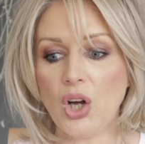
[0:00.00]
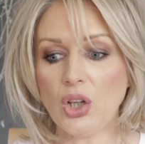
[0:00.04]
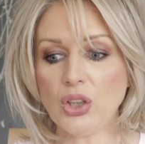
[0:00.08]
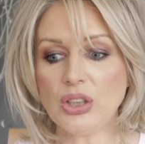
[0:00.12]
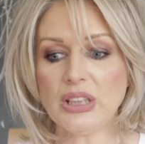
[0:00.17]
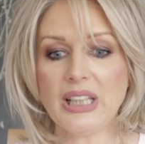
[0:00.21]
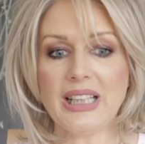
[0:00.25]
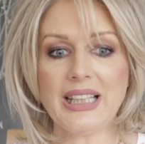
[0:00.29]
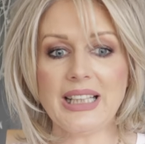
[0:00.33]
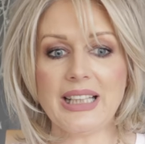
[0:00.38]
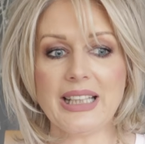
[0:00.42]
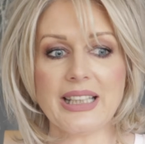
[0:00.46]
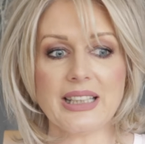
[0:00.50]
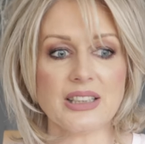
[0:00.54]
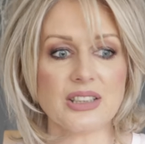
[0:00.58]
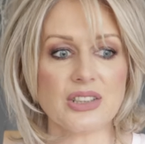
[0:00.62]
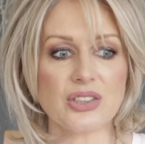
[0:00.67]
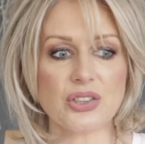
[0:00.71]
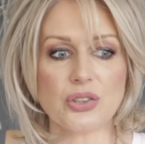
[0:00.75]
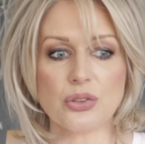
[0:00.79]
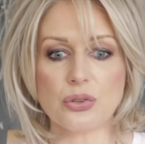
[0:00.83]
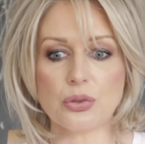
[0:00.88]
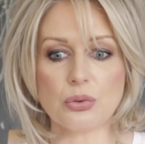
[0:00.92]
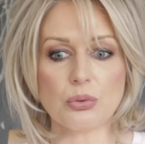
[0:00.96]
all the
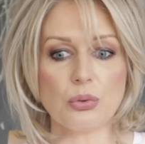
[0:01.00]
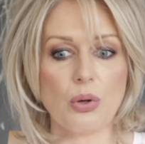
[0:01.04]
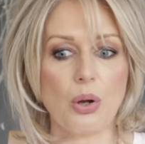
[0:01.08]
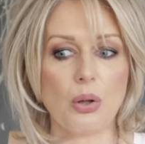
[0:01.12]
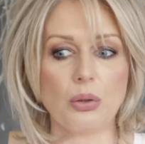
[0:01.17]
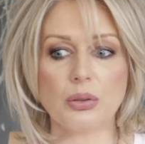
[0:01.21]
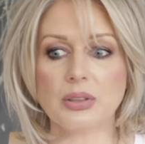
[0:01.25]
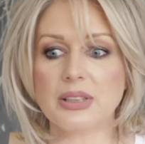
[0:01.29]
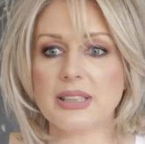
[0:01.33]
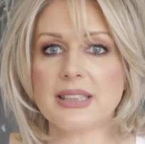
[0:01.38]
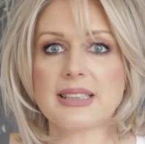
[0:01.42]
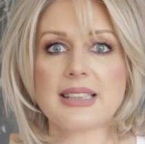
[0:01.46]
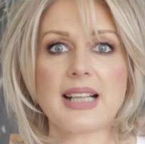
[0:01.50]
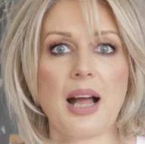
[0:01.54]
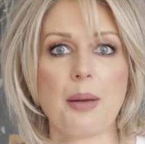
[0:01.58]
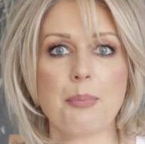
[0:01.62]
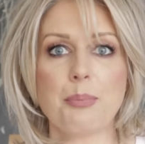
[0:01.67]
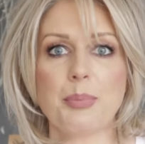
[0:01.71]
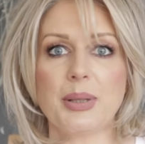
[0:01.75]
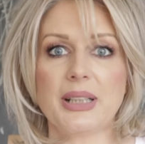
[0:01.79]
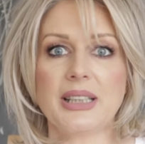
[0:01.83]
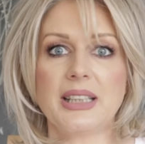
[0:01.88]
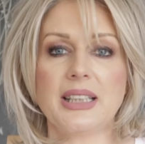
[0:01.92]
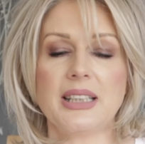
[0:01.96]
links to all these
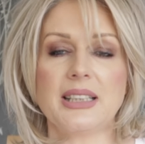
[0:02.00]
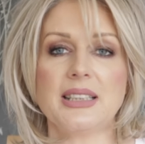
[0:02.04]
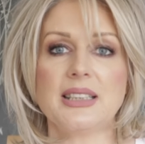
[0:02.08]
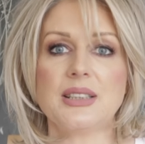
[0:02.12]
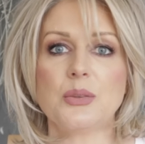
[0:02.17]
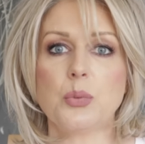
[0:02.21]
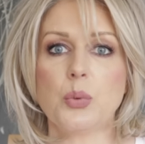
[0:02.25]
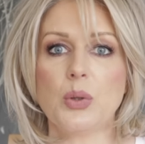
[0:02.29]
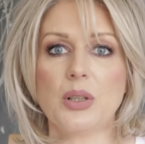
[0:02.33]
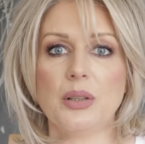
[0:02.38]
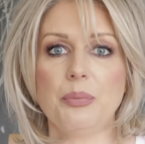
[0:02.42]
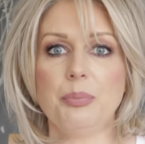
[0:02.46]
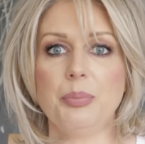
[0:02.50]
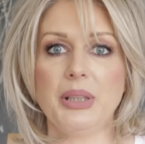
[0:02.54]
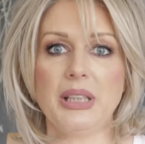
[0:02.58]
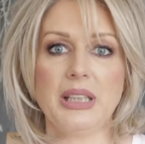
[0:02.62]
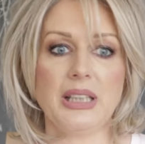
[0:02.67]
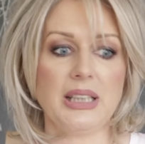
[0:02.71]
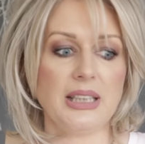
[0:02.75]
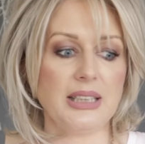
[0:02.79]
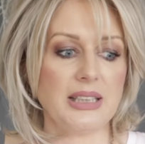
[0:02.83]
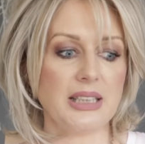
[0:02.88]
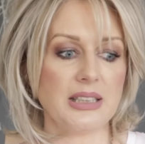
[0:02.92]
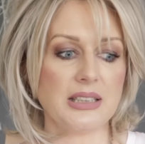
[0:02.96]
companies will
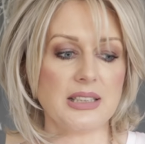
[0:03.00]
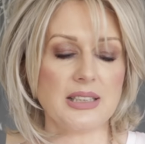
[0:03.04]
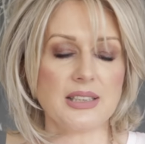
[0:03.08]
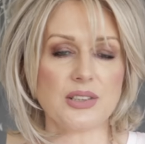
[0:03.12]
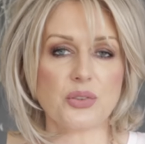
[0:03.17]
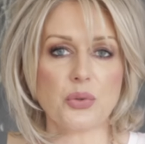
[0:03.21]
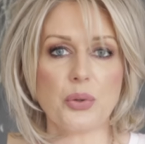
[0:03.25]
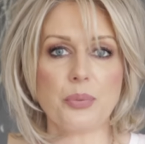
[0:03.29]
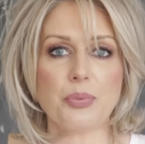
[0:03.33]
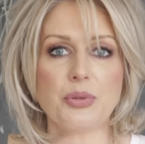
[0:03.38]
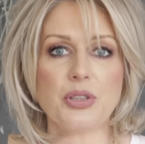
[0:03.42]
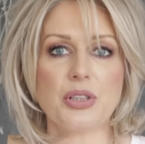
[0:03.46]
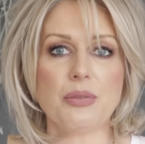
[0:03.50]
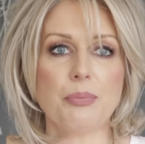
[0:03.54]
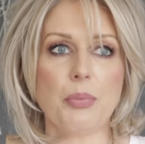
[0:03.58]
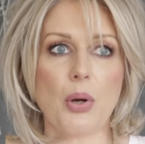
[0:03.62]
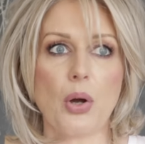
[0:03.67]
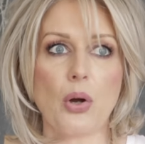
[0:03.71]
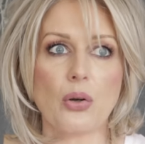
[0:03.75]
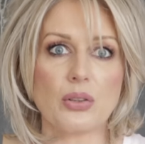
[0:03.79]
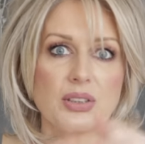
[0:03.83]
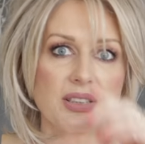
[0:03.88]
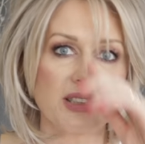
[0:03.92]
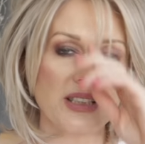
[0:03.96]
be in a description
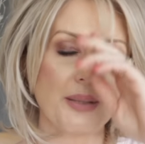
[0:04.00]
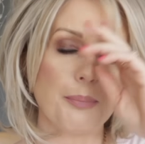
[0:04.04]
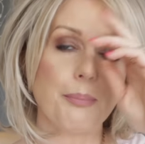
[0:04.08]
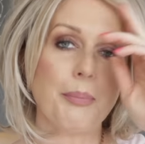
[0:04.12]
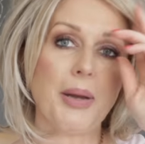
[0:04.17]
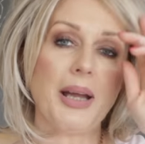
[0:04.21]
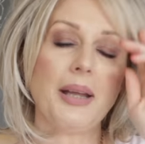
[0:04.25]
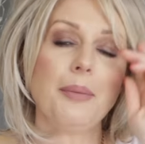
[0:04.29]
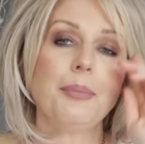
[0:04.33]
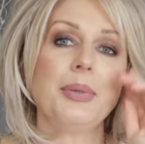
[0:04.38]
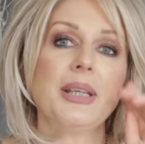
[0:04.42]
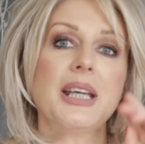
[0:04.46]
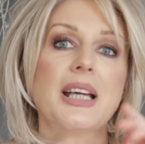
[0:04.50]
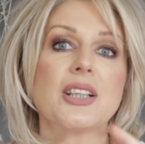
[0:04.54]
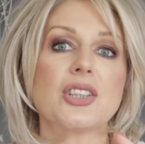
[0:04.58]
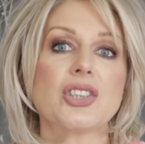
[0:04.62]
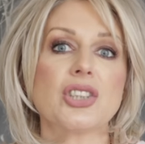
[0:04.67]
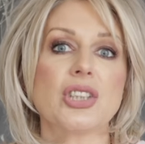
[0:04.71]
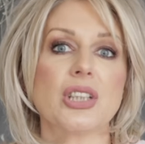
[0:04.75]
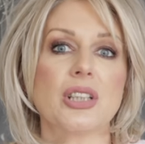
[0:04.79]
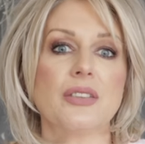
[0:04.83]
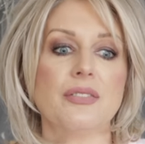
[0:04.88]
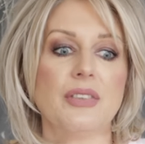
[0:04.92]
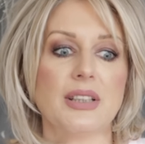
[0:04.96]
box. There might be
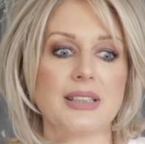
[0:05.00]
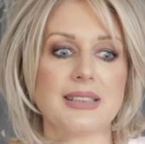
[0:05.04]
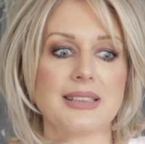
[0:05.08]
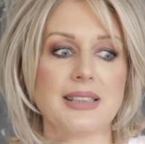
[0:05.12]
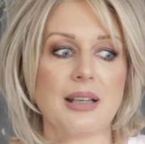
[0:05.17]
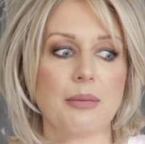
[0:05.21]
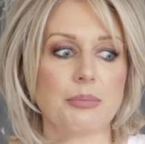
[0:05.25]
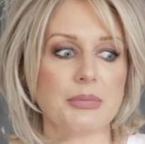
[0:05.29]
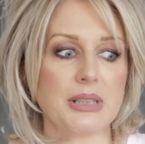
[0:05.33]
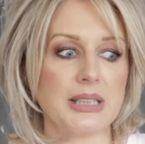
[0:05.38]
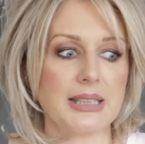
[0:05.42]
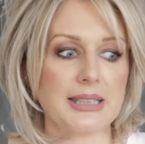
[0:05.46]
actually even some